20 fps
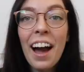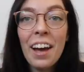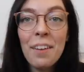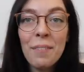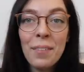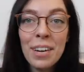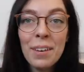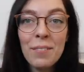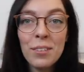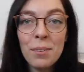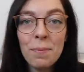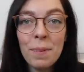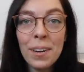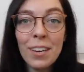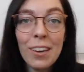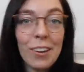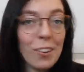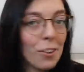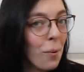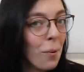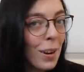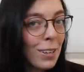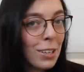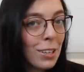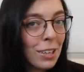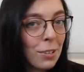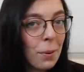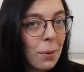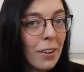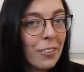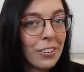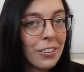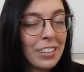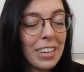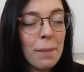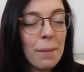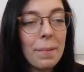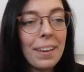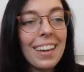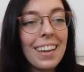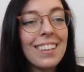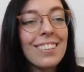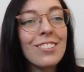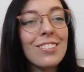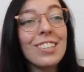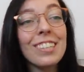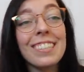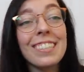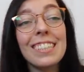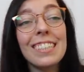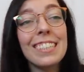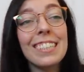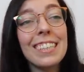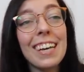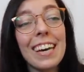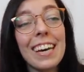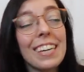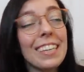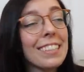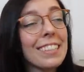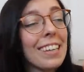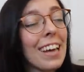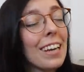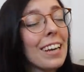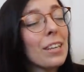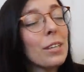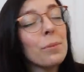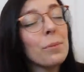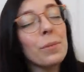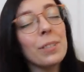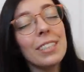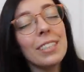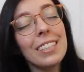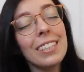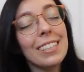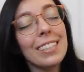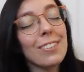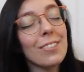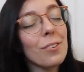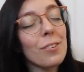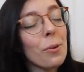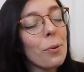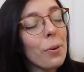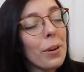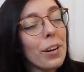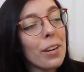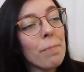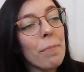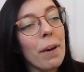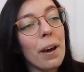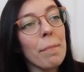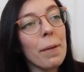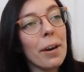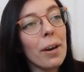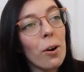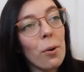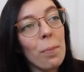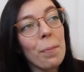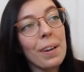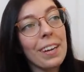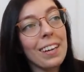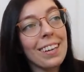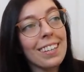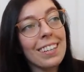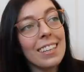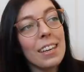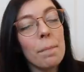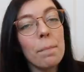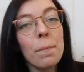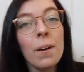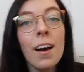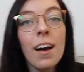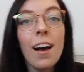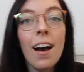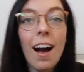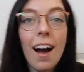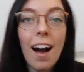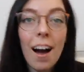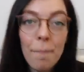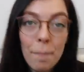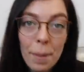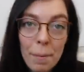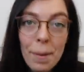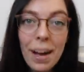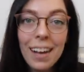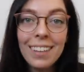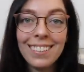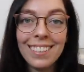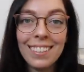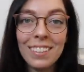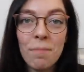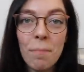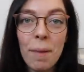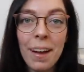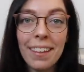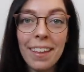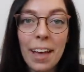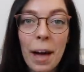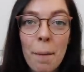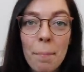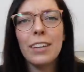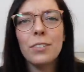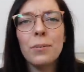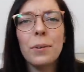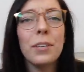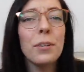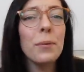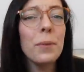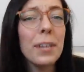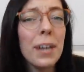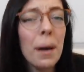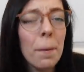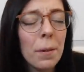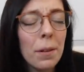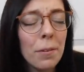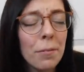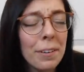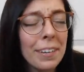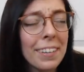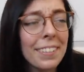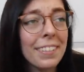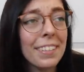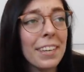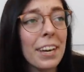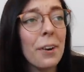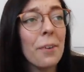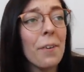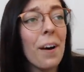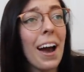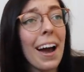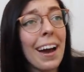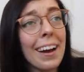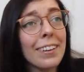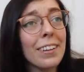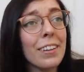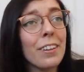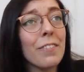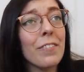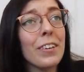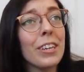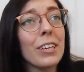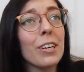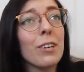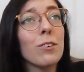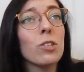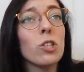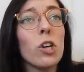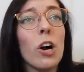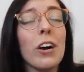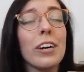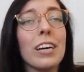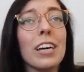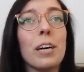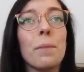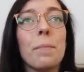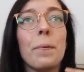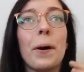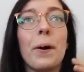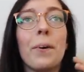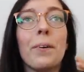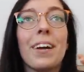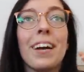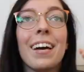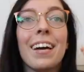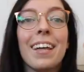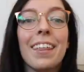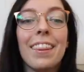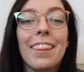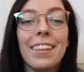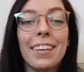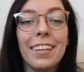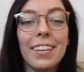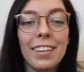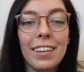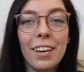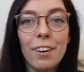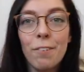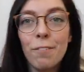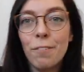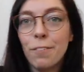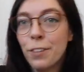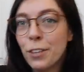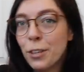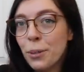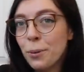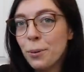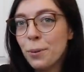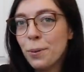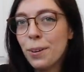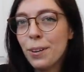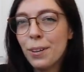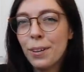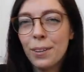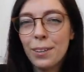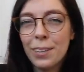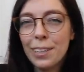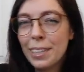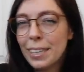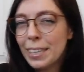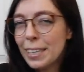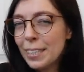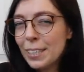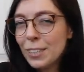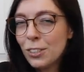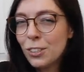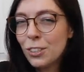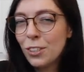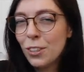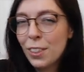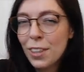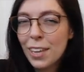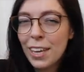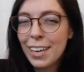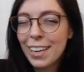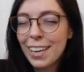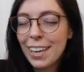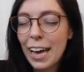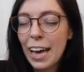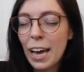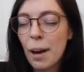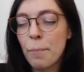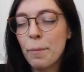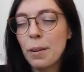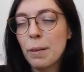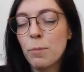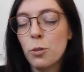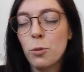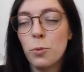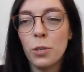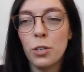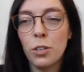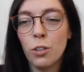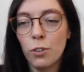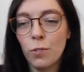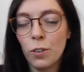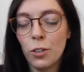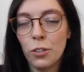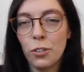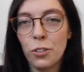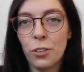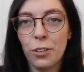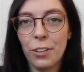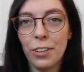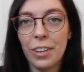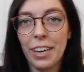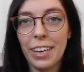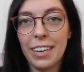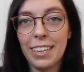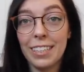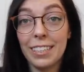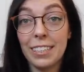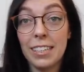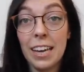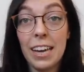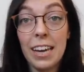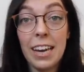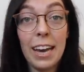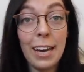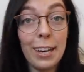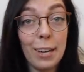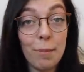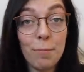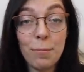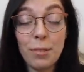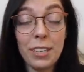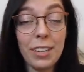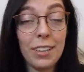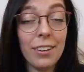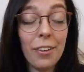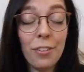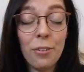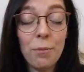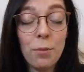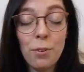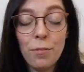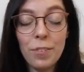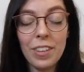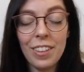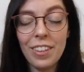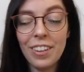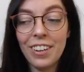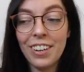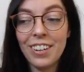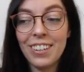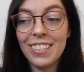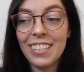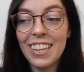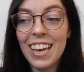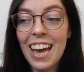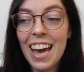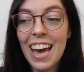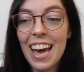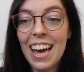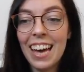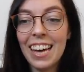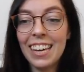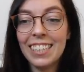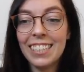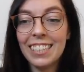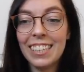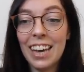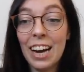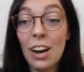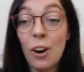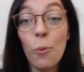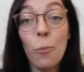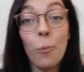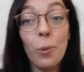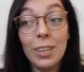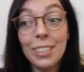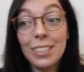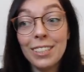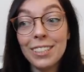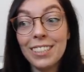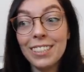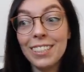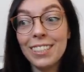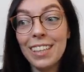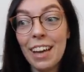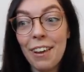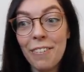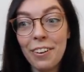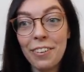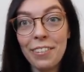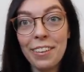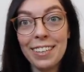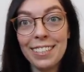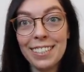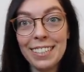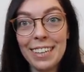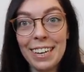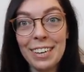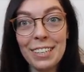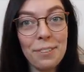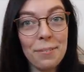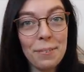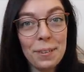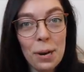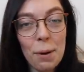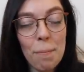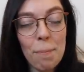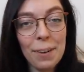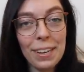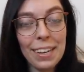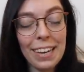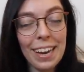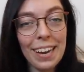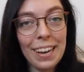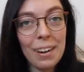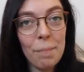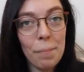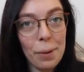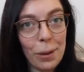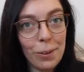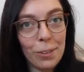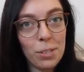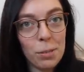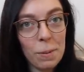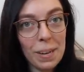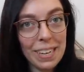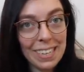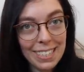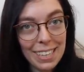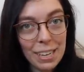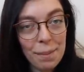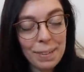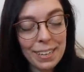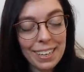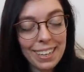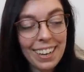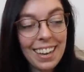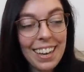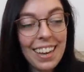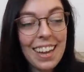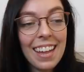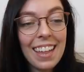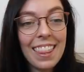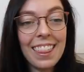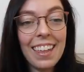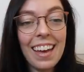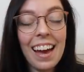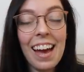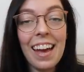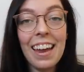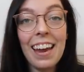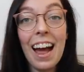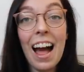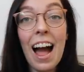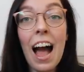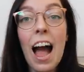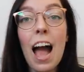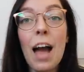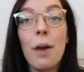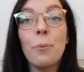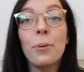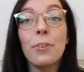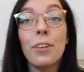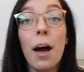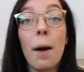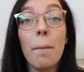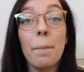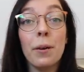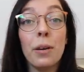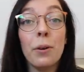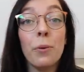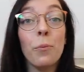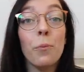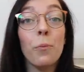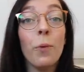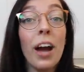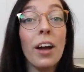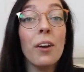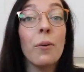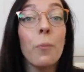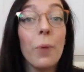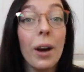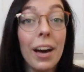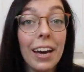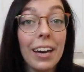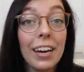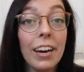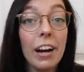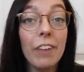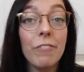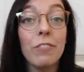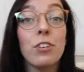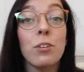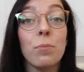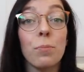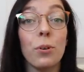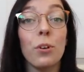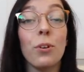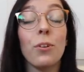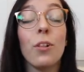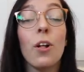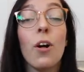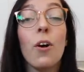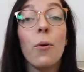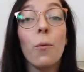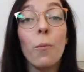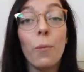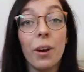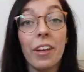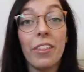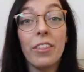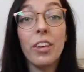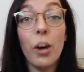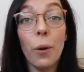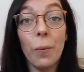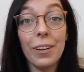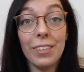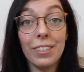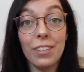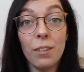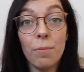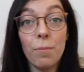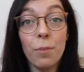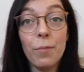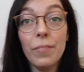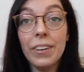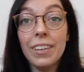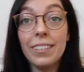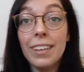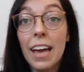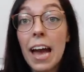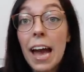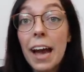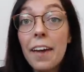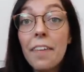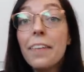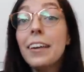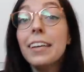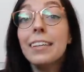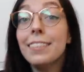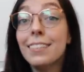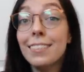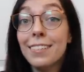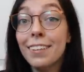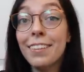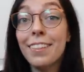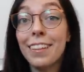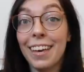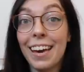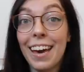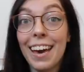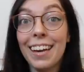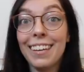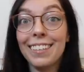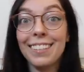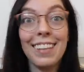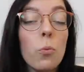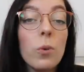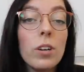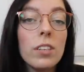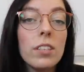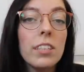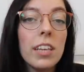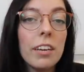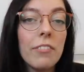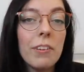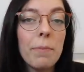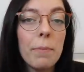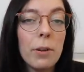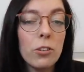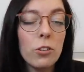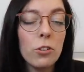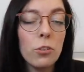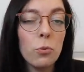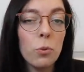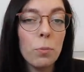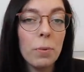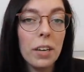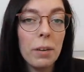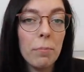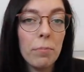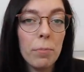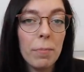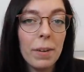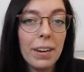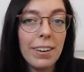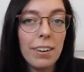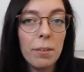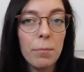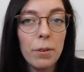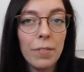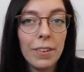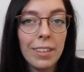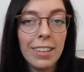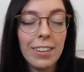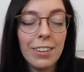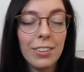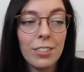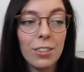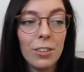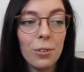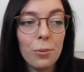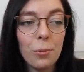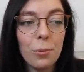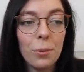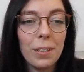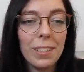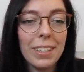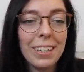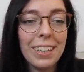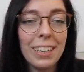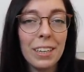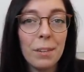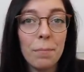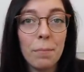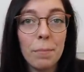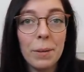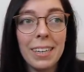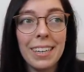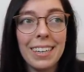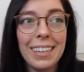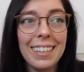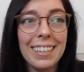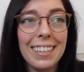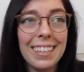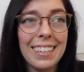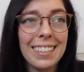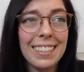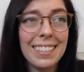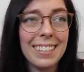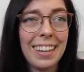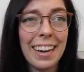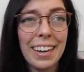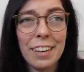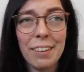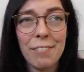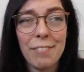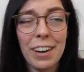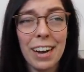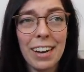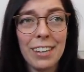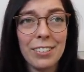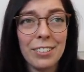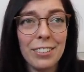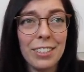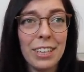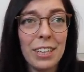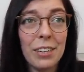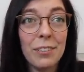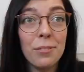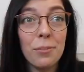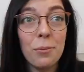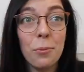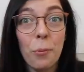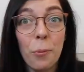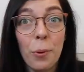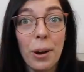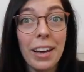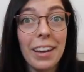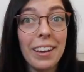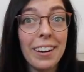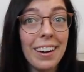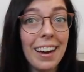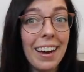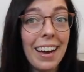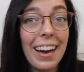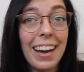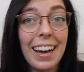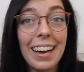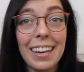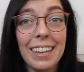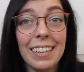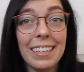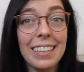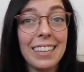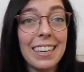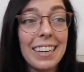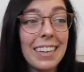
Hi, my name is Amanda, and you're watching Swell Entertainment. And just in case anyone is annoyed by my opening clip, my mask is in my lap. So I know a couple of weeks ago, I did a video talking about the feud-ish thing happening between Universal and AMC and other movie theaters, and how once everything is allowed to reopen again, post-pandemic, that I will not be right away comfortable with going to the movies. And that is still the case. What safety measures will be implemented at movie theaters is really gonna be a deciding factor in when I